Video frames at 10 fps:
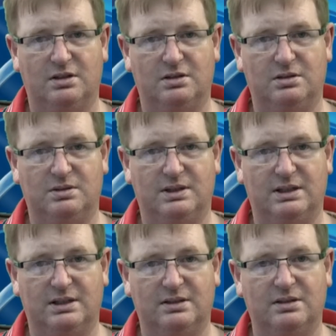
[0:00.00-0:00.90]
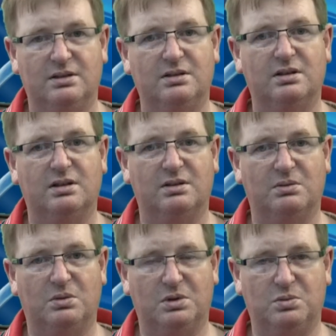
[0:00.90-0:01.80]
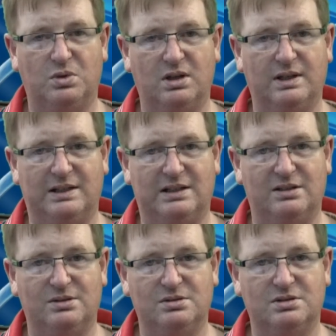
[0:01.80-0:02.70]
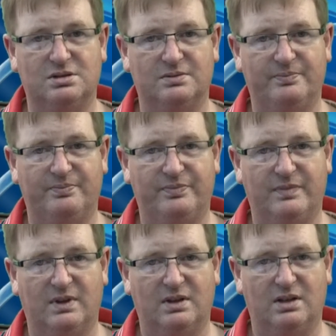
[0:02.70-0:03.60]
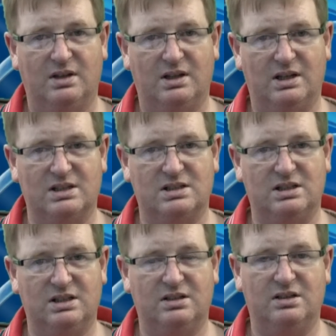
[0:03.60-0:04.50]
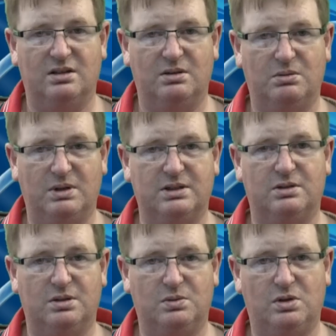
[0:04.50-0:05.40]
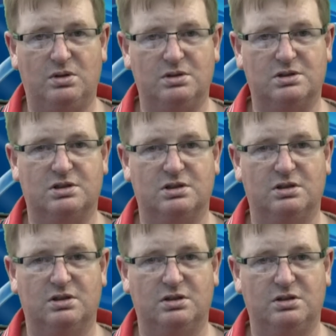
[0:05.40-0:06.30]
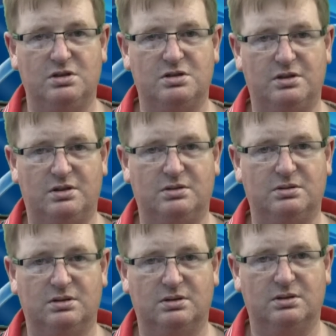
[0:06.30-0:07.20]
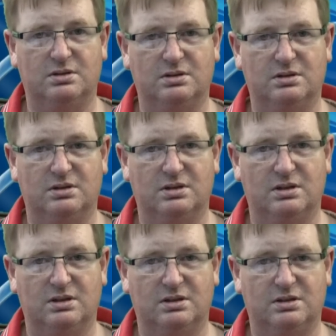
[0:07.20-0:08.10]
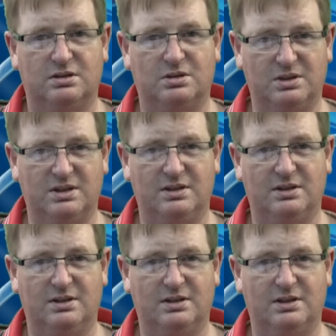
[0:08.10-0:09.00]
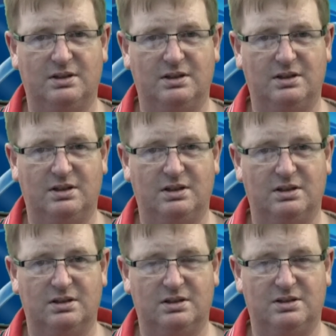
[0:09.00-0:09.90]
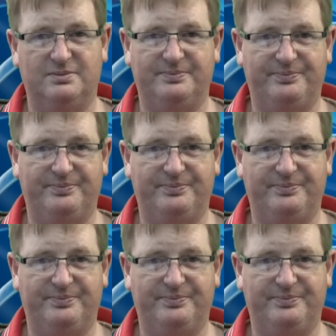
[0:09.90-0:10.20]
who wouldn't wear any clothes, and actually writ on the walls using their own dirt. Now,